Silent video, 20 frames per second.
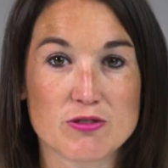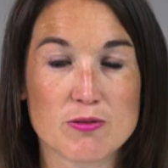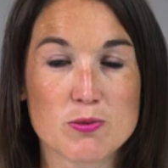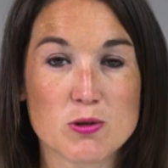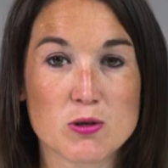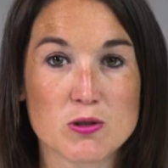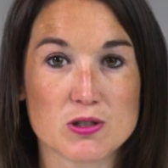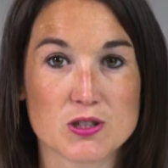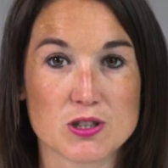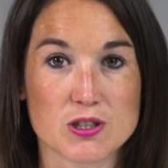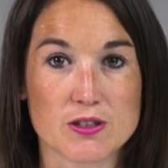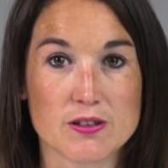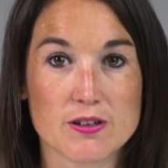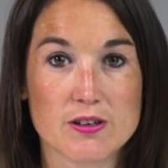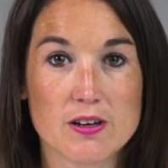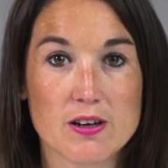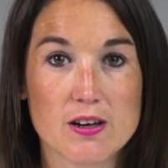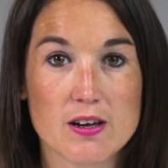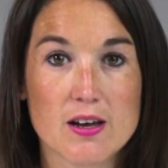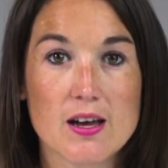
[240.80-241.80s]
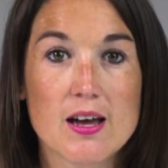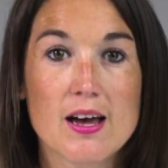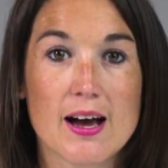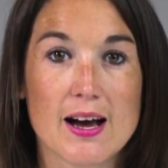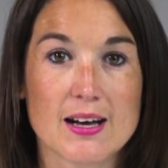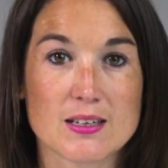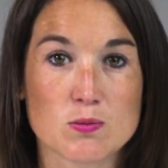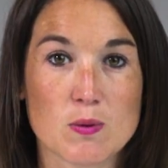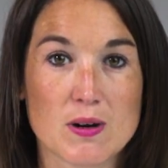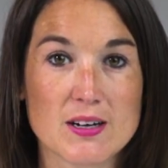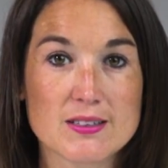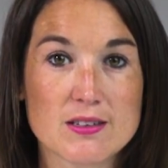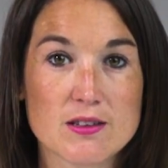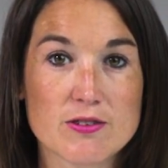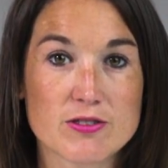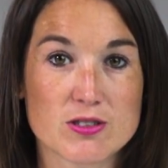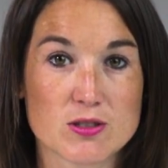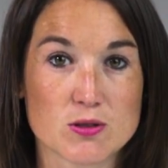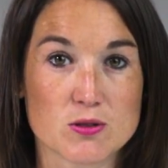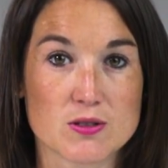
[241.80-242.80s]
report to, as well as the
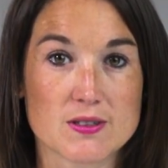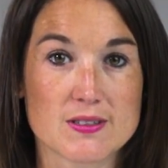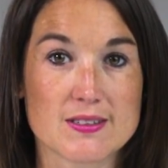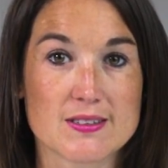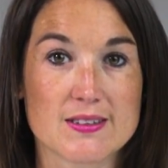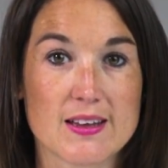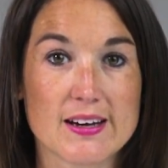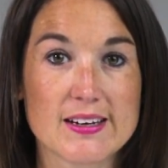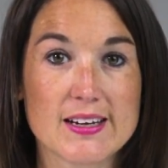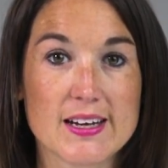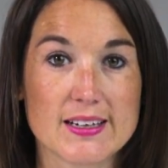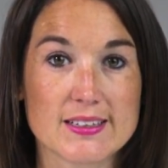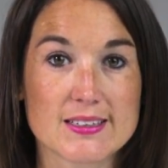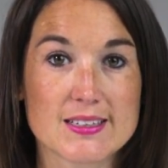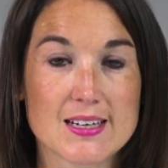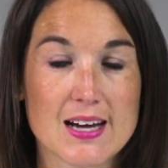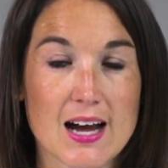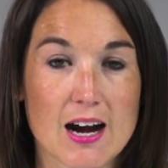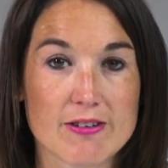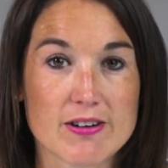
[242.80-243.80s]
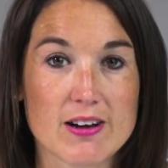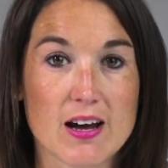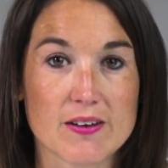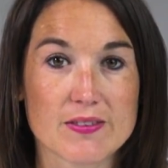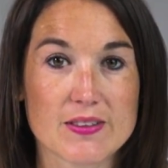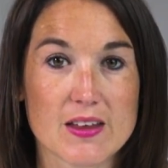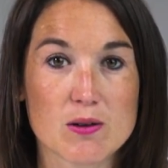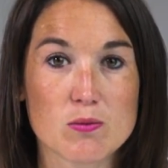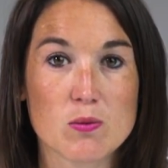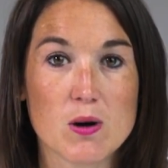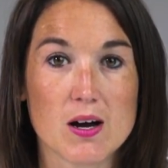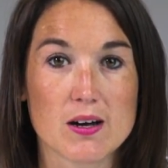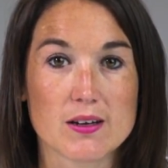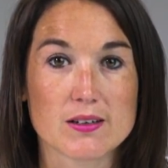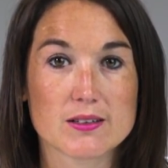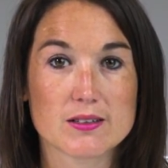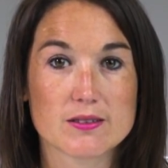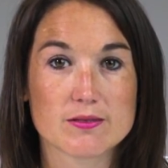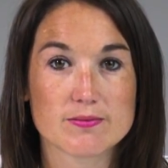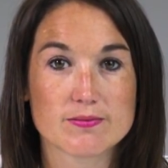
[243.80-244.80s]
resources they need to carry out their work.
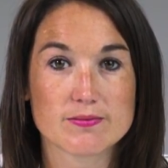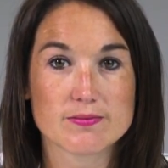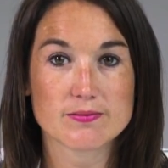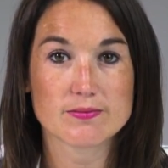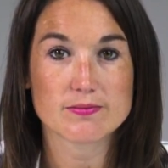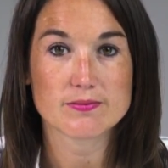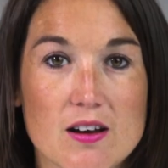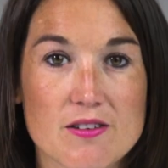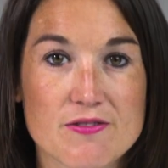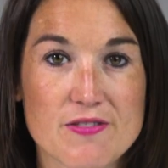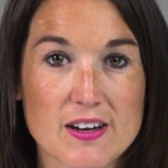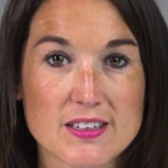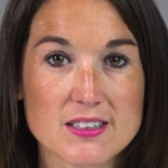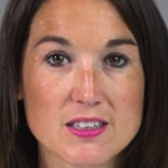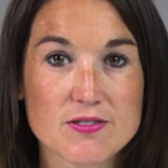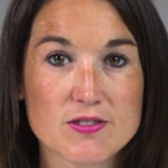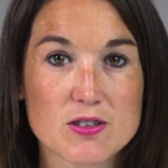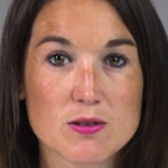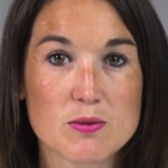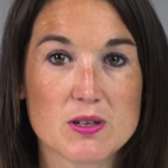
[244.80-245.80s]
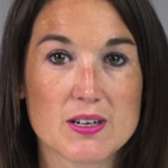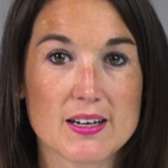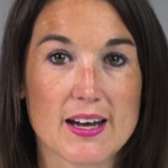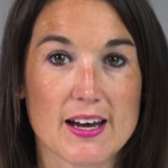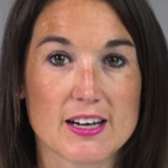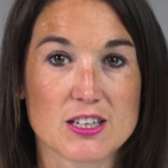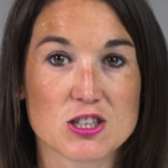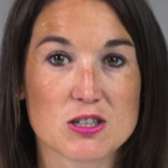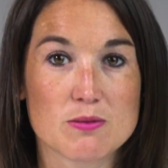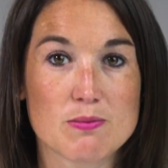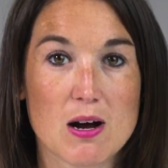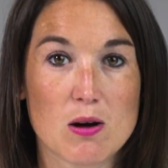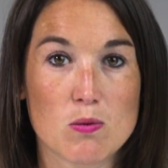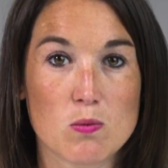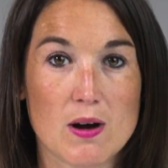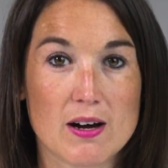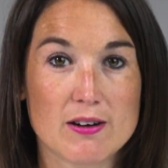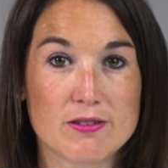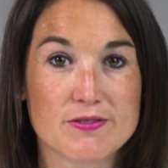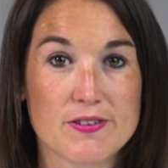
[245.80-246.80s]
Effective communication about
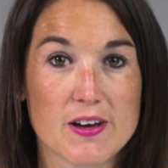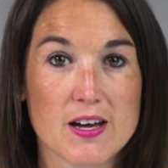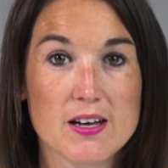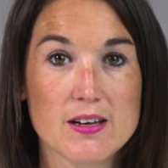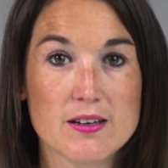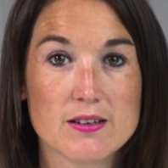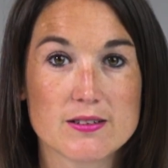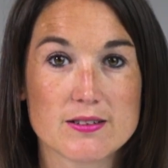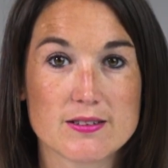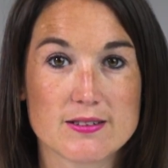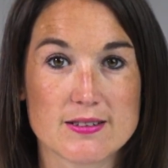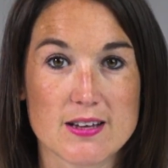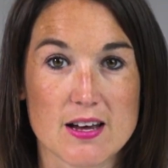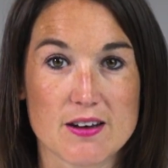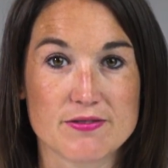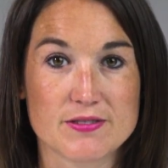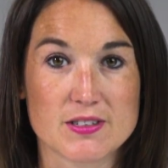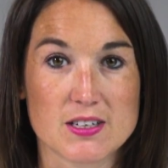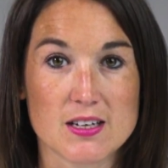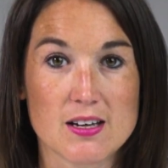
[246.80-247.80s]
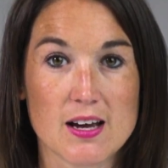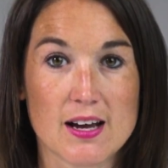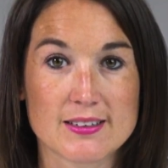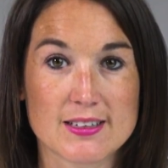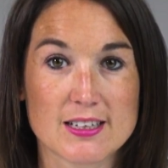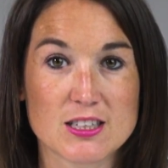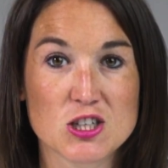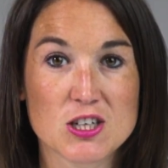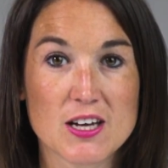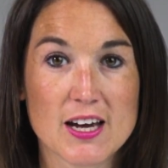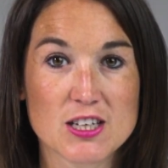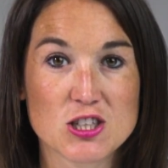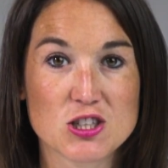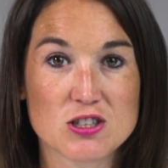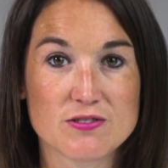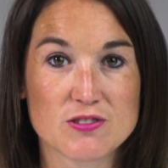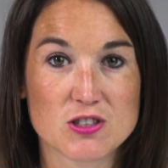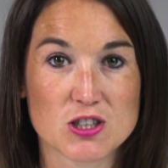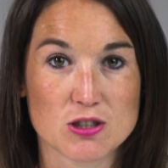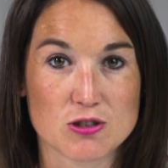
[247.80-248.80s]
welfare, safety, and education
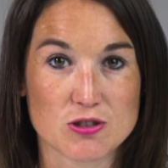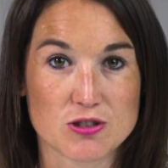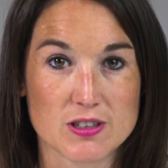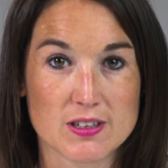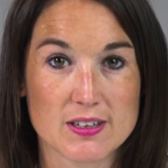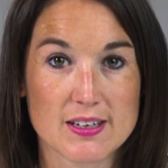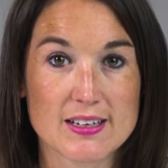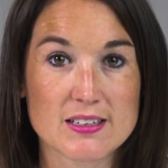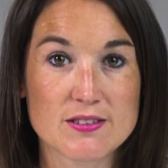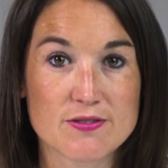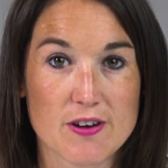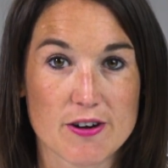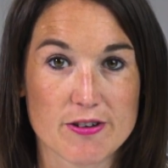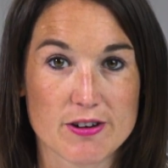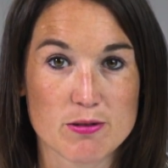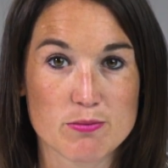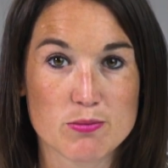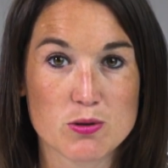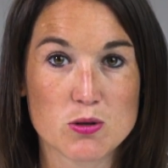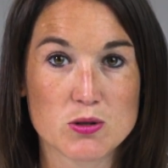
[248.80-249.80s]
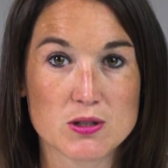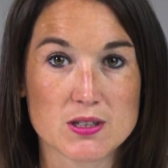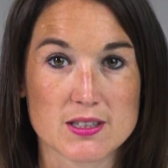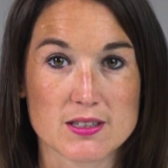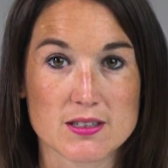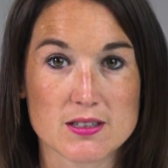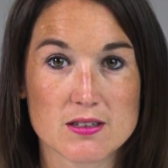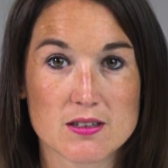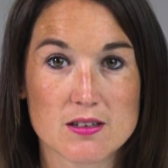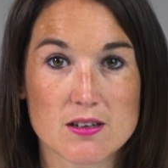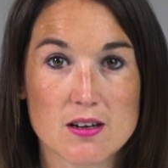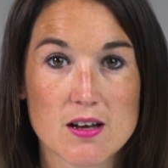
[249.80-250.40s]
of children is very important,